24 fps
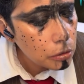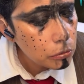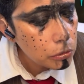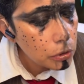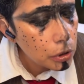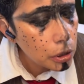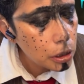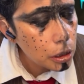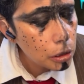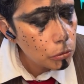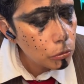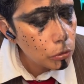
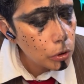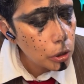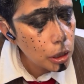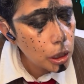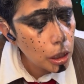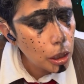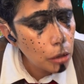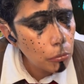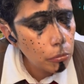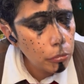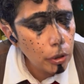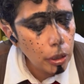We're
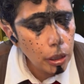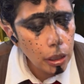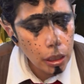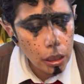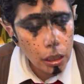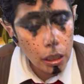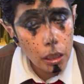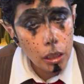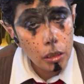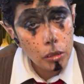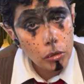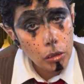gonna
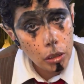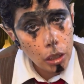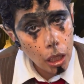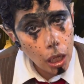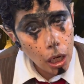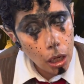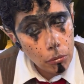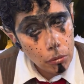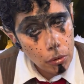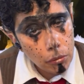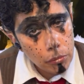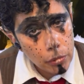bring, as
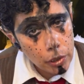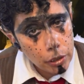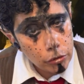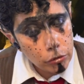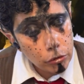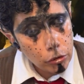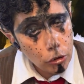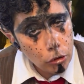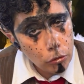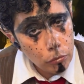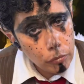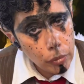again, I'm a
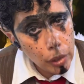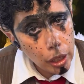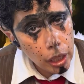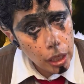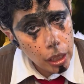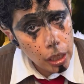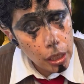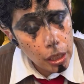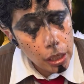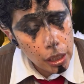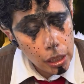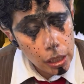mystical
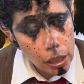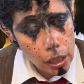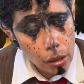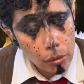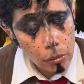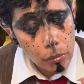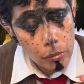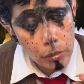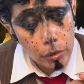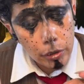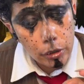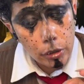being. I'm